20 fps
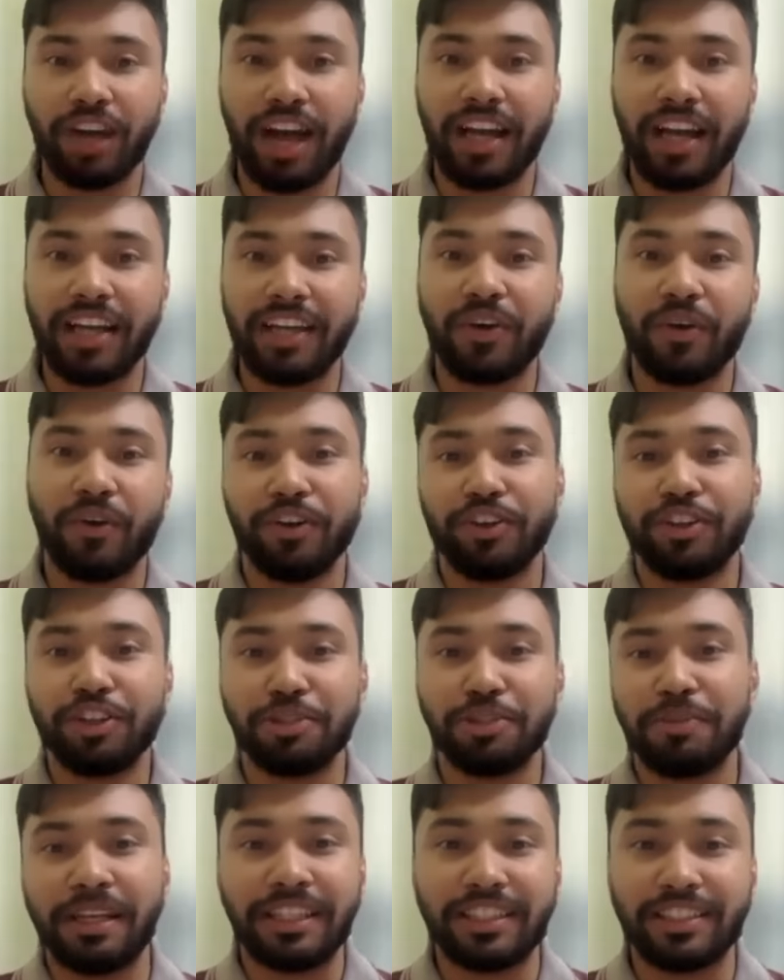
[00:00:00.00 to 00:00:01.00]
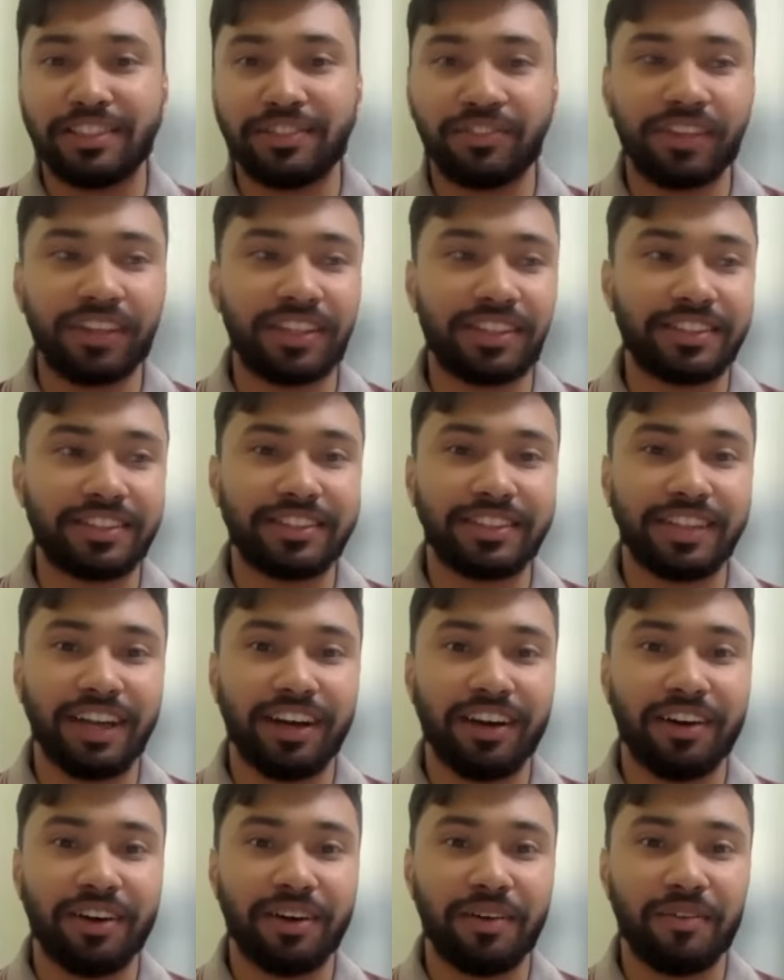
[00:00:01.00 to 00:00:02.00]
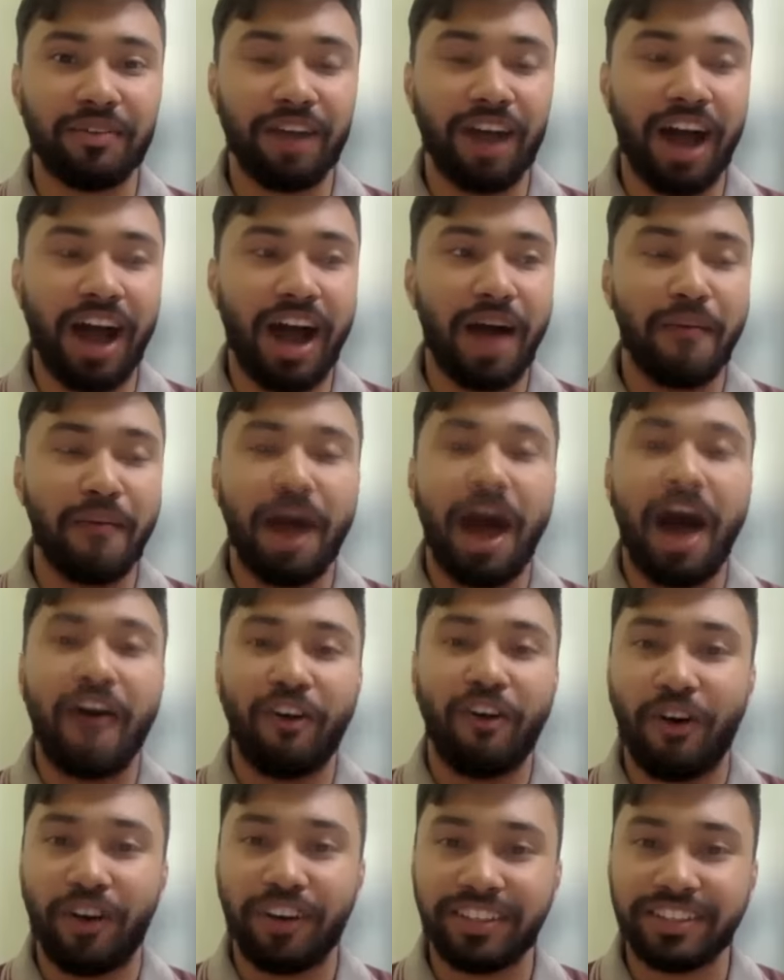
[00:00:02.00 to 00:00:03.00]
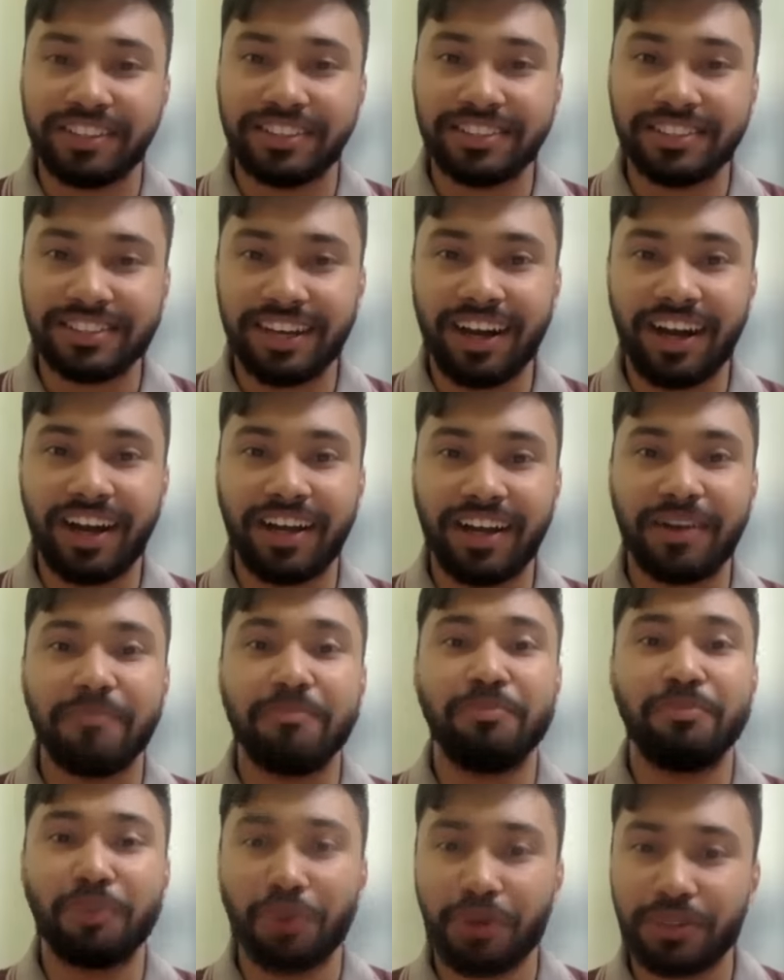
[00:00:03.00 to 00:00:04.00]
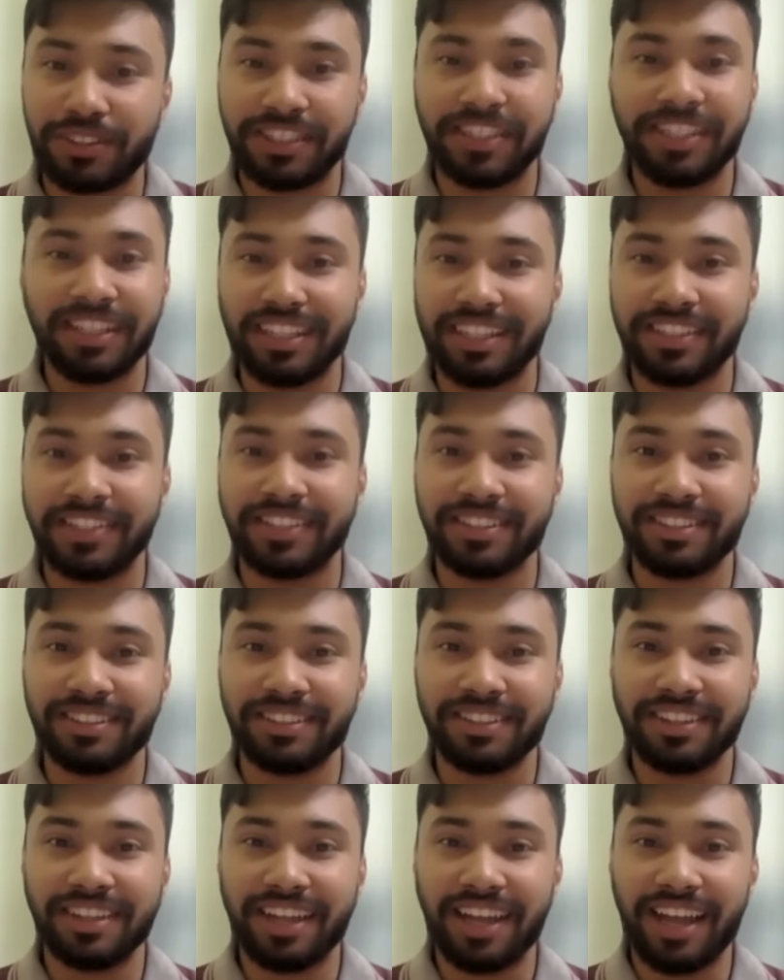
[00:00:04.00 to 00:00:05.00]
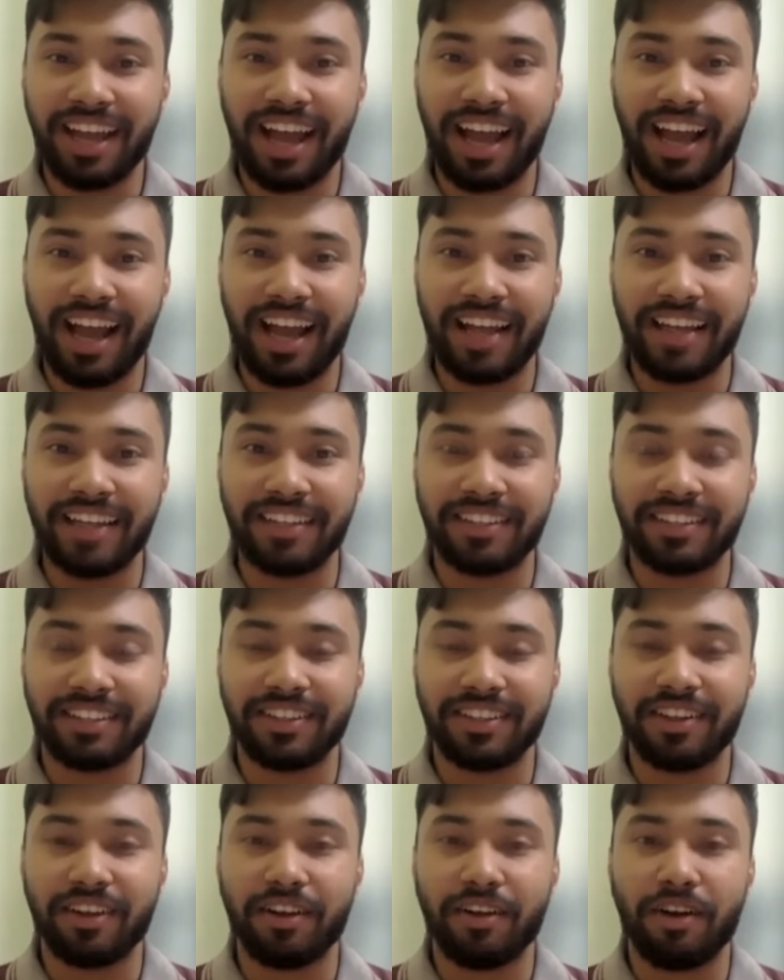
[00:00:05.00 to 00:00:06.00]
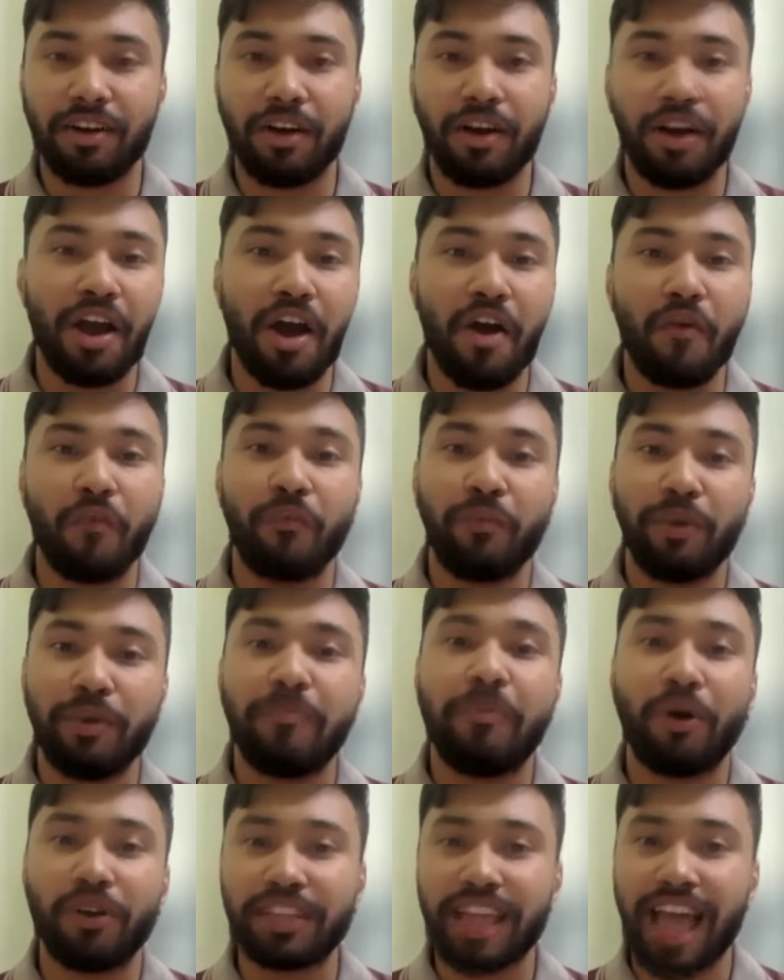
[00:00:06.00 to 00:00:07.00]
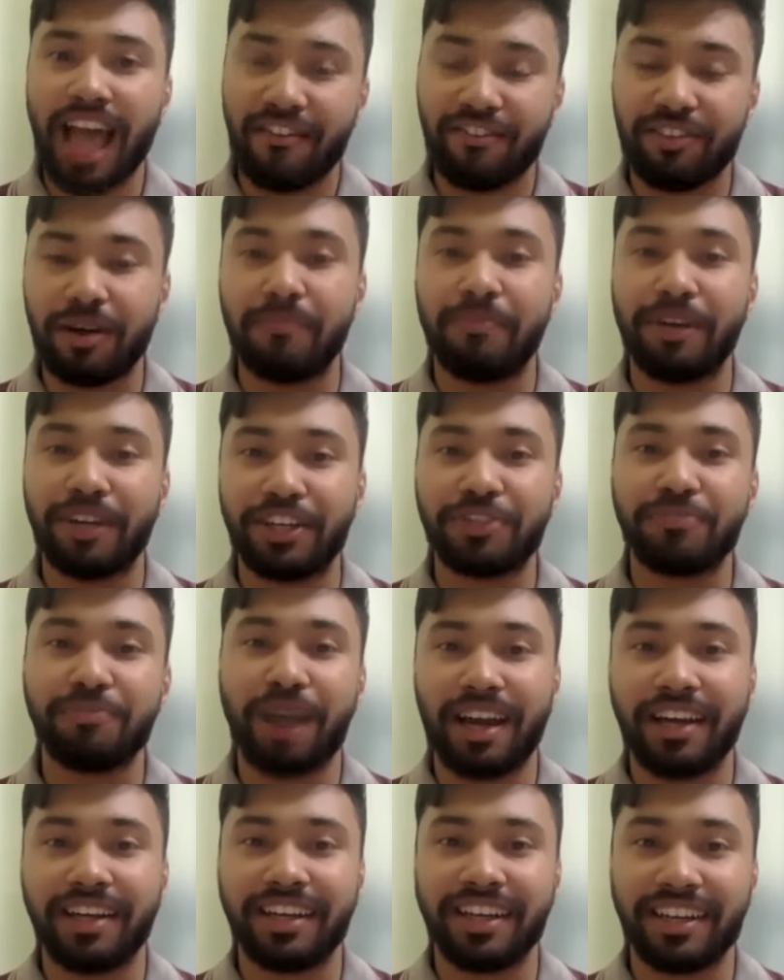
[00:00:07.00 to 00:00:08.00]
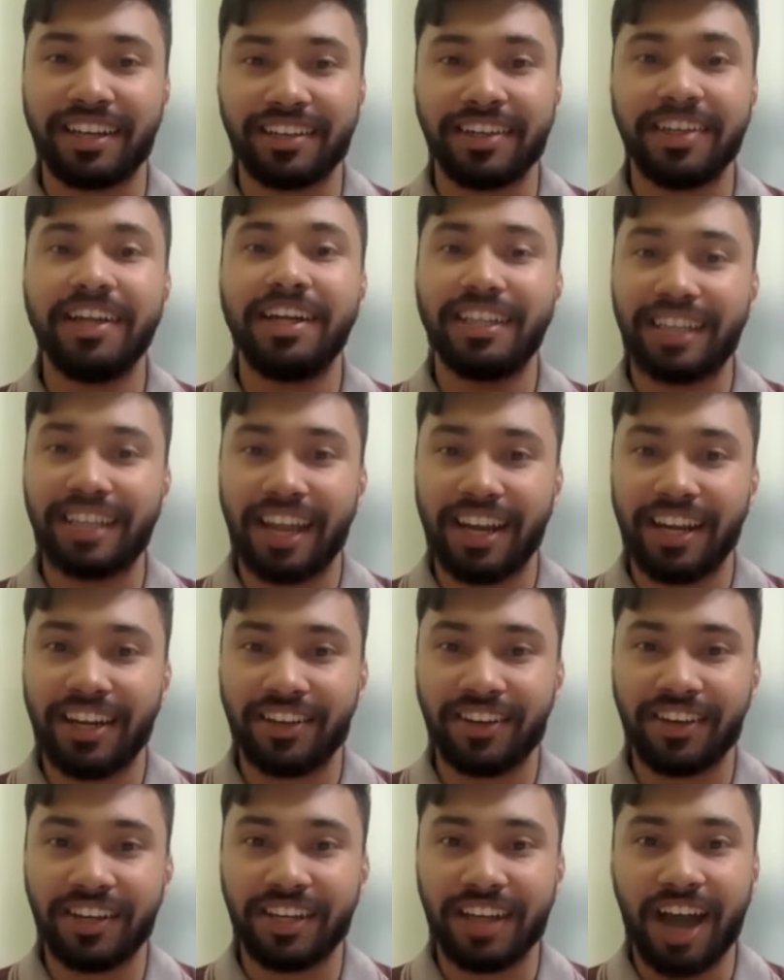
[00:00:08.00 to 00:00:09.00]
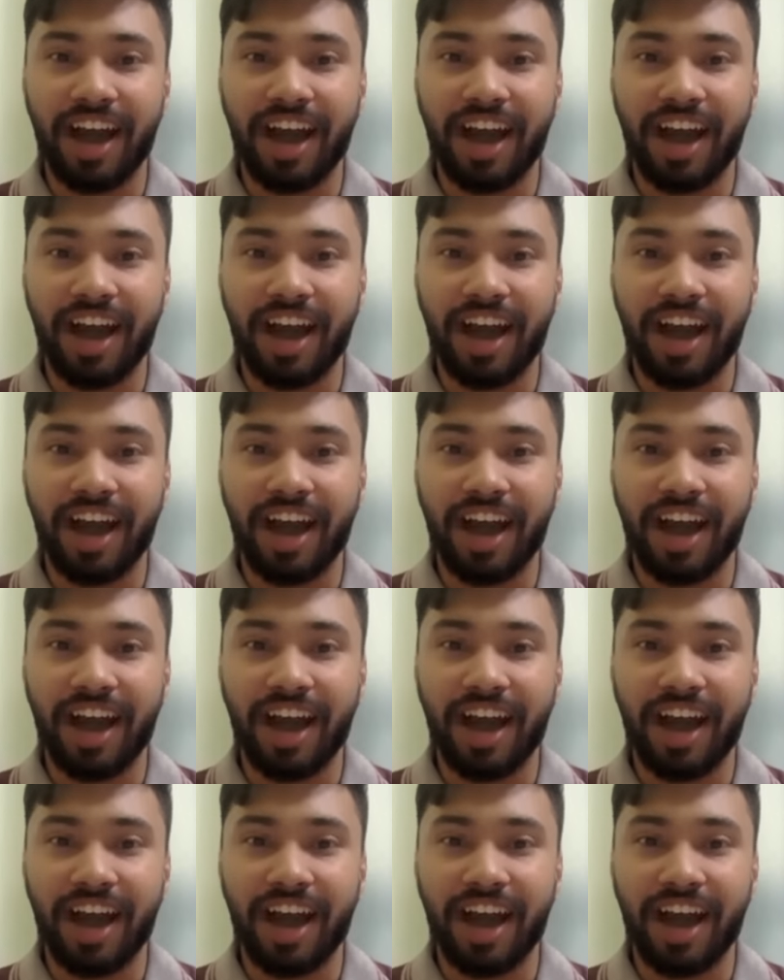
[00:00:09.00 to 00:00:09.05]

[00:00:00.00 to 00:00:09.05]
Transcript: I go into the specifics, our audience are mostly Indian, and we both have a British mandate territory